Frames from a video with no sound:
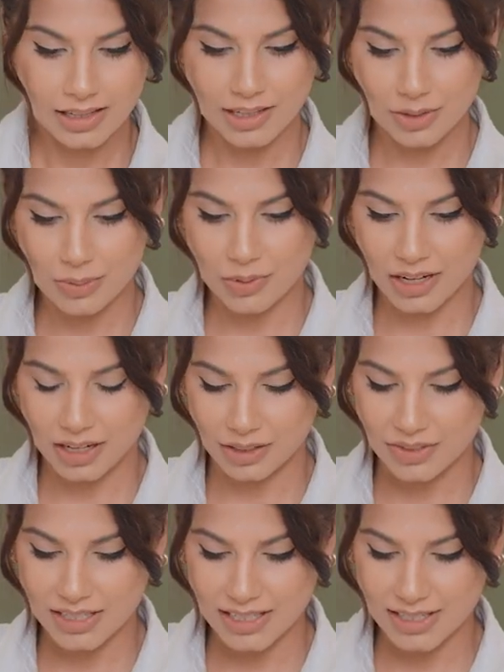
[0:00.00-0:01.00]
Little sprinkling
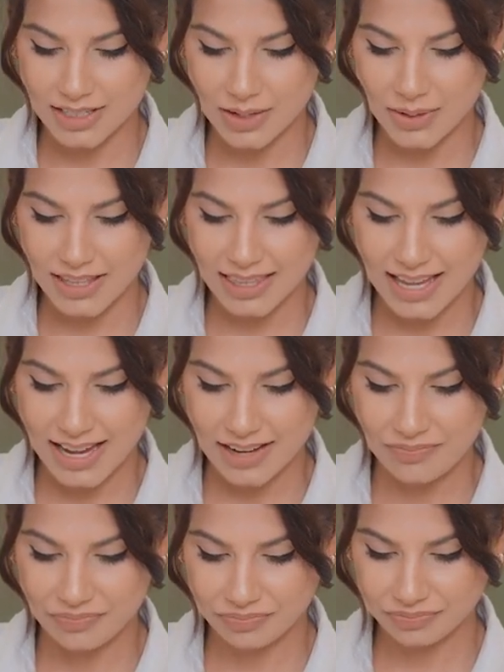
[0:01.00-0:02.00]
of sea salt in
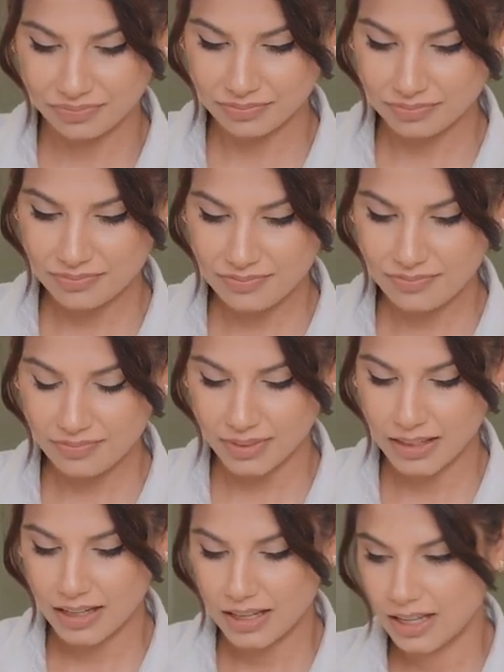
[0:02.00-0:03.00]
there.
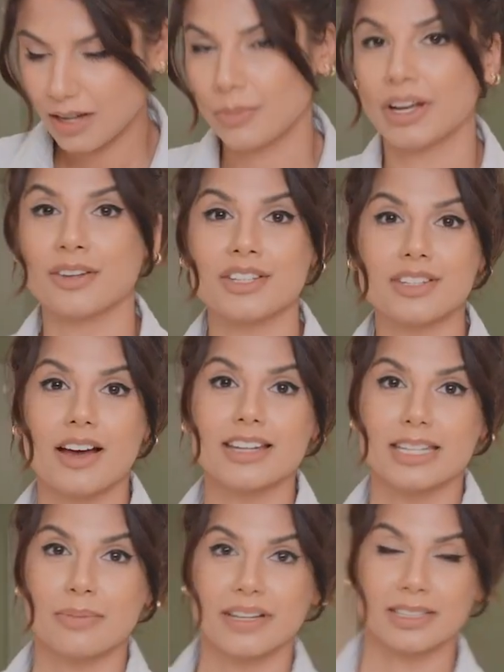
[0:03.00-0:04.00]
And we're going to start
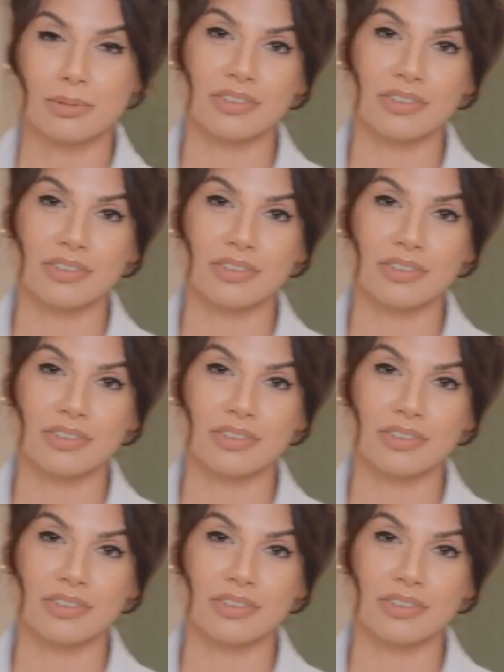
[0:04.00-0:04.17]
dipping the